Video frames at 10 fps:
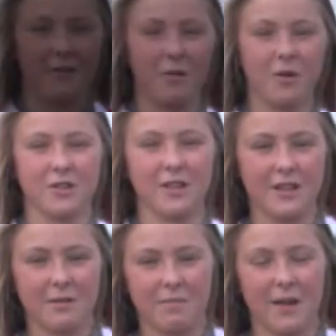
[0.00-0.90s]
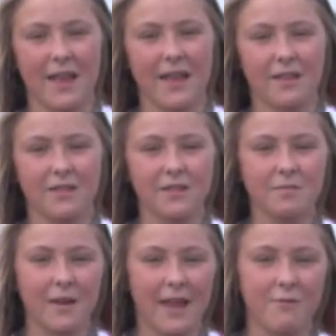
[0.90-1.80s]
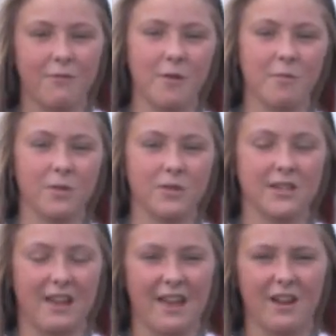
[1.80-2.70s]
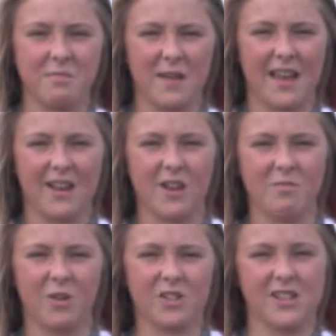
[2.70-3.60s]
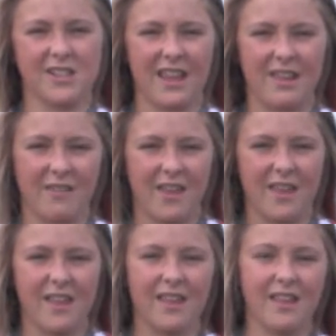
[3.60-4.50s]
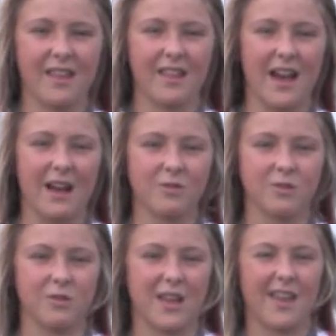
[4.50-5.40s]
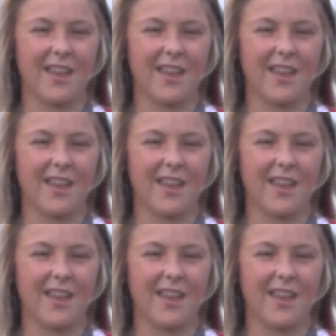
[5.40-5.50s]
I wasn't play, playing football today, I'd be at home watching TV in the house all day.